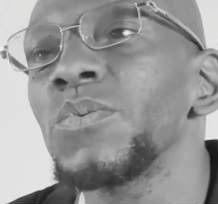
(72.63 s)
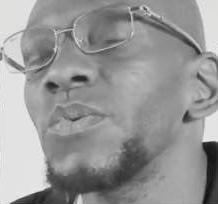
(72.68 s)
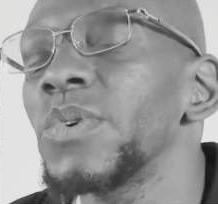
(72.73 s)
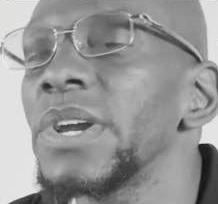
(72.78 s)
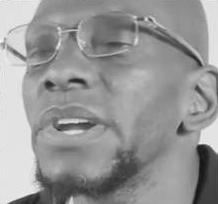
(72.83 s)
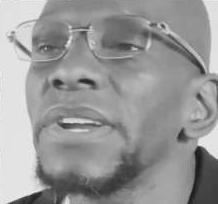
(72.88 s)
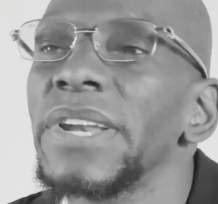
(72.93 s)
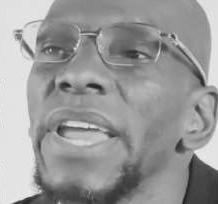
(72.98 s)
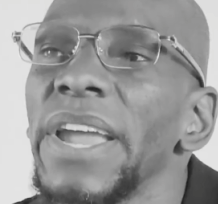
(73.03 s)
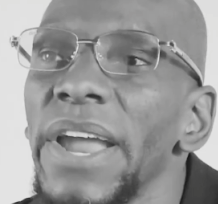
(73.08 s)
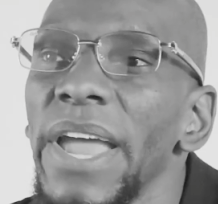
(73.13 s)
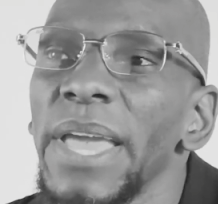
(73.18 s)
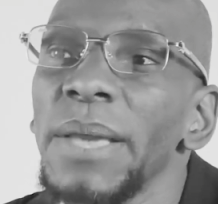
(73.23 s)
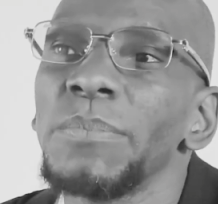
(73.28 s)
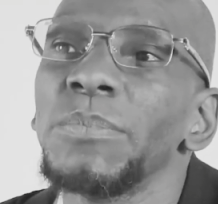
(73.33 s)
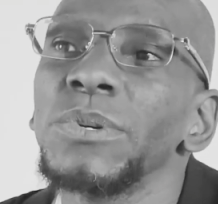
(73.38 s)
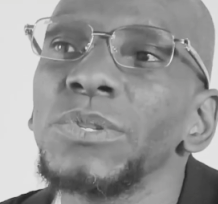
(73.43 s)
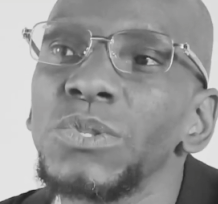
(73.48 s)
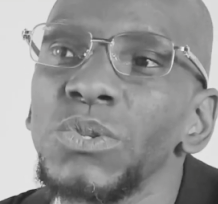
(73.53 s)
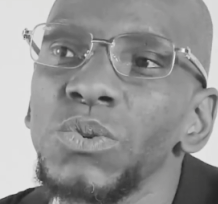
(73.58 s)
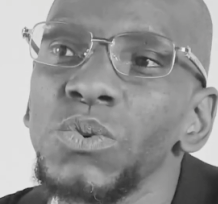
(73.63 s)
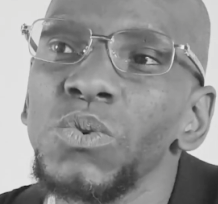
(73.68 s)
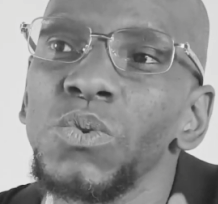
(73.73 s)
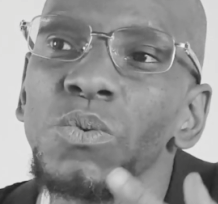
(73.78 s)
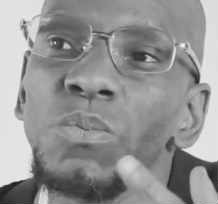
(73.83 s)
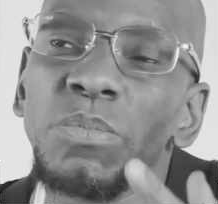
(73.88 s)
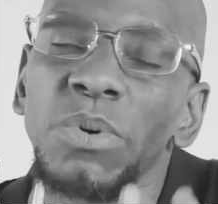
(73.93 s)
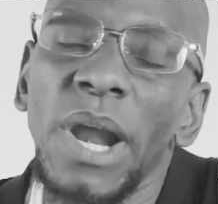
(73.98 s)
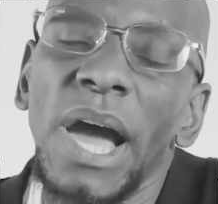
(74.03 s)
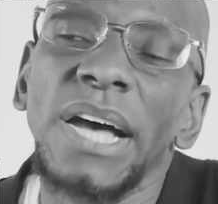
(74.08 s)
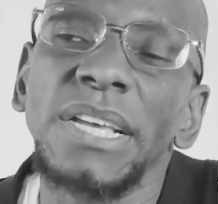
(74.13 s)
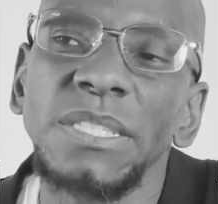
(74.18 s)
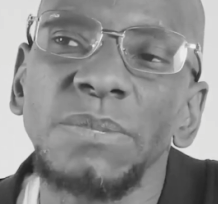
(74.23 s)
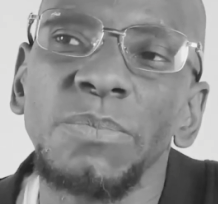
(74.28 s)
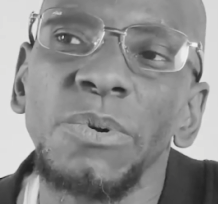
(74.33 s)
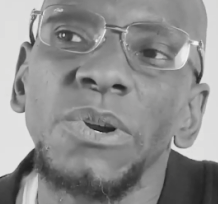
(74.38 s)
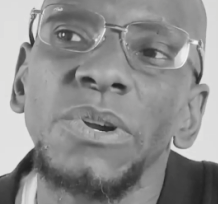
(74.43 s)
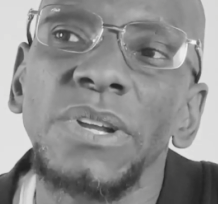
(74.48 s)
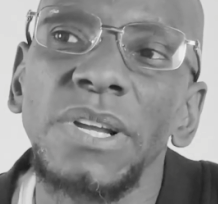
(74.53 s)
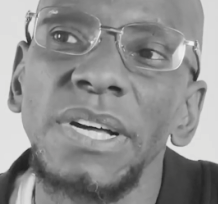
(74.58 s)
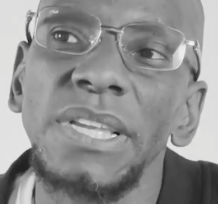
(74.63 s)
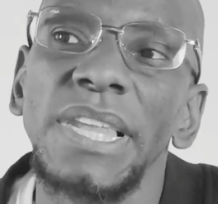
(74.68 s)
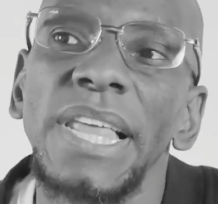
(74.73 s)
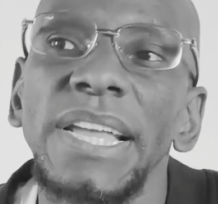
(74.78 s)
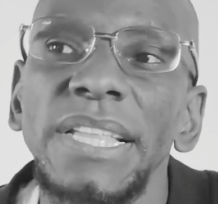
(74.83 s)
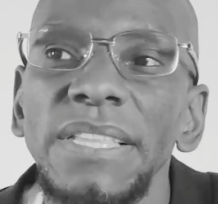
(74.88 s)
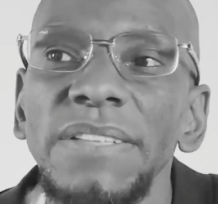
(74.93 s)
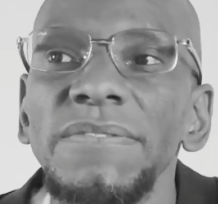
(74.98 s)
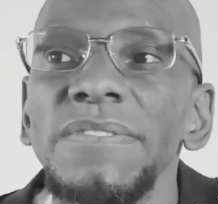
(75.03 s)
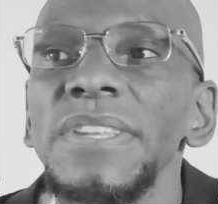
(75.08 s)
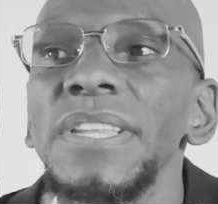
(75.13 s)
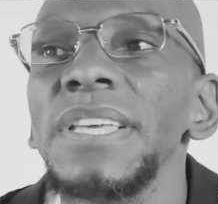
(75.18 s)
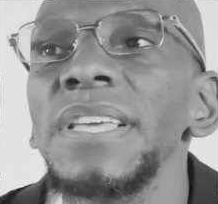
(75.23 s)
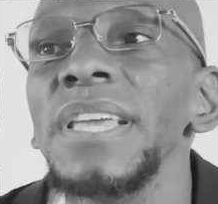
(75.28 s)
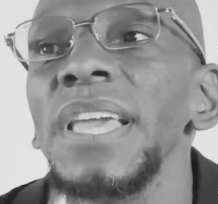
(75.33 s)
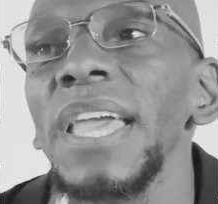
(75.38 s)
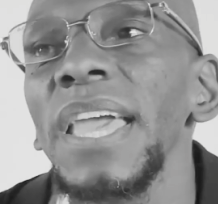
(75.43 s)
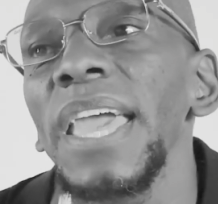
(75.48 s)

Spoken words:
where they're able to prosper collectively,